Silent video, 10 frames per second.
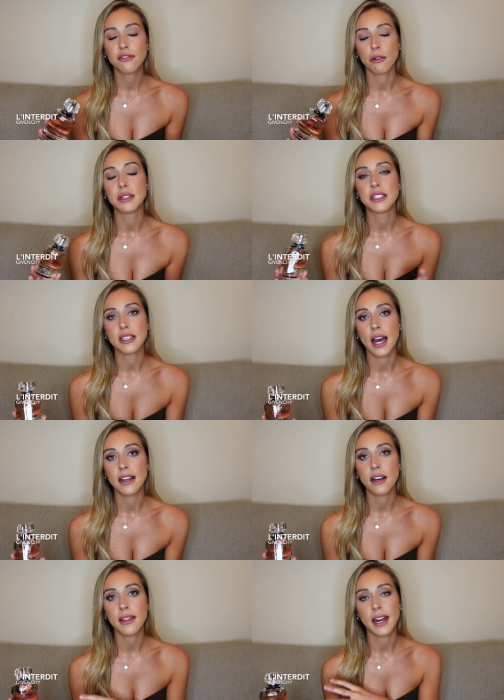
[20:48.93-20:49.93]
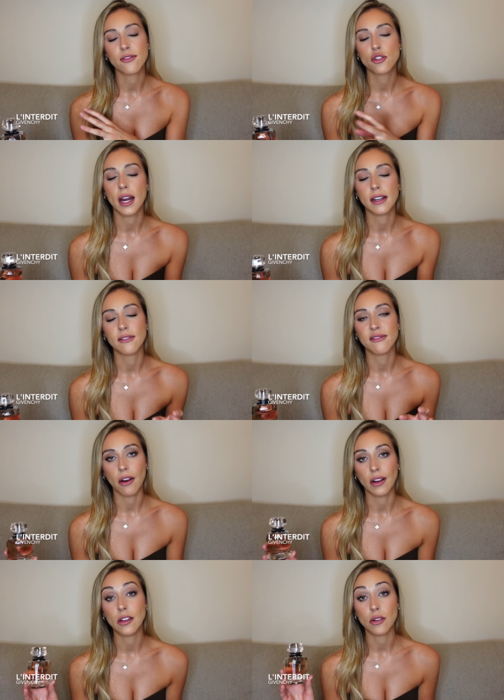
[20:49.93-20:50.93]
from a designer that I've tried in a
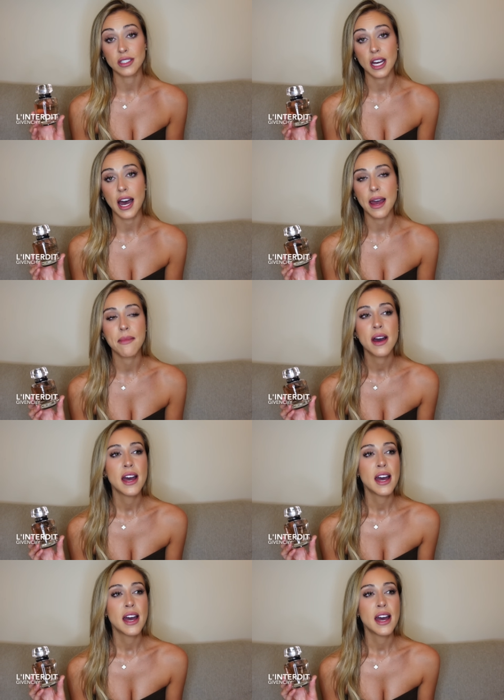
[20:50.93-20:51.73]
very long time.